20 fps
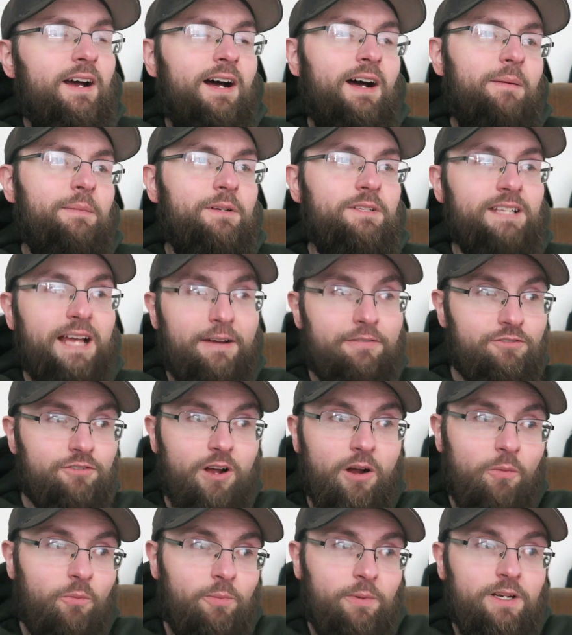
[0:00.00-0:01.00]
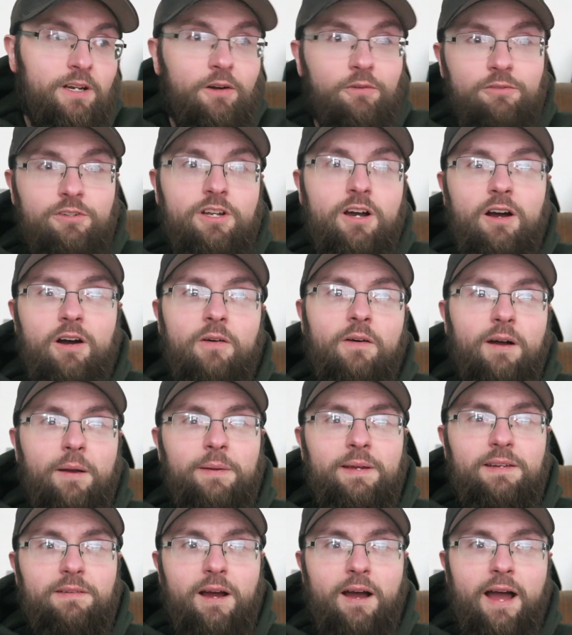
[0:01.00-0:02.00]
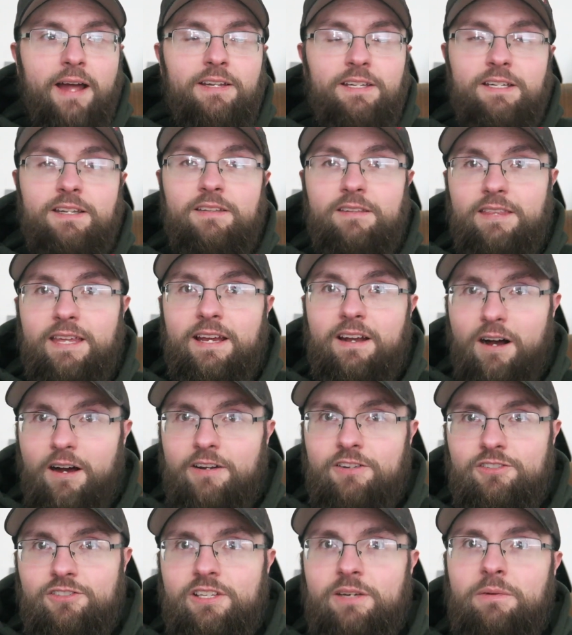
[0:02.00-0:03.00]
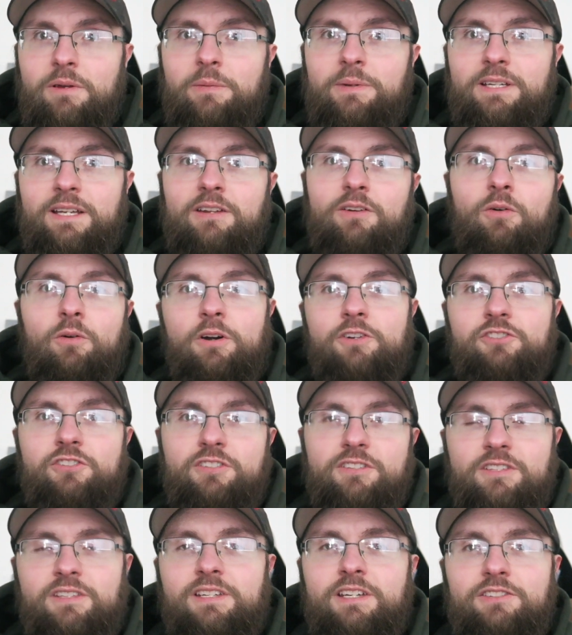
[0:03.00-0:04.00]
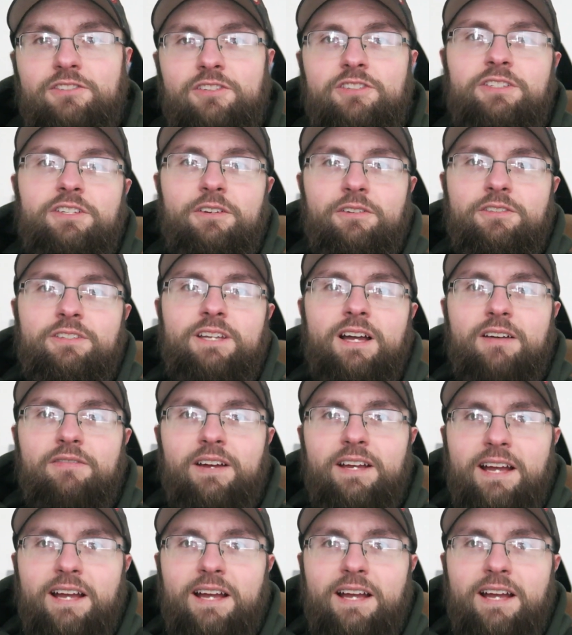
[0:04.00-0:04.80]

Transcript: Because um, after all, we don't don't know. I mean, I didn't think, honestly, we would get Origins and the Ninja Steel stuff.